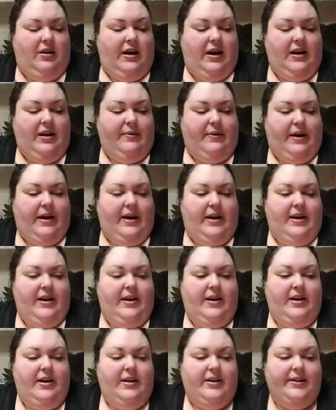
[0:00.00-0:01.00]
Anyway,
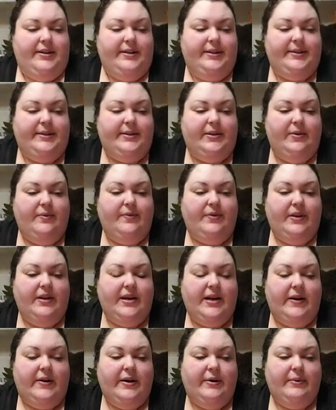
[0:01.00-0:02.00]
hopefully
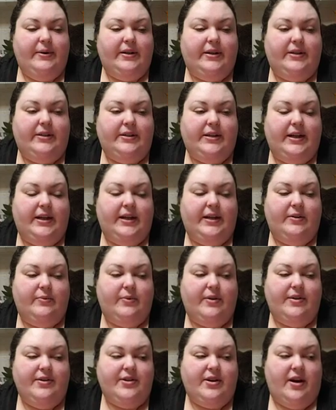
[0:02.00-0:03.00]
now I will, and
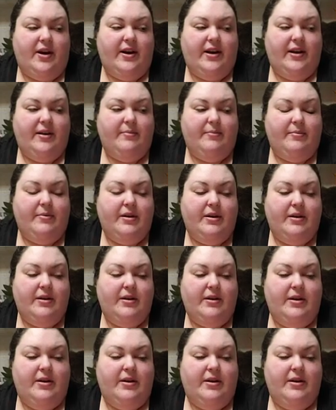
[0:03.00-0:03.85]
with time,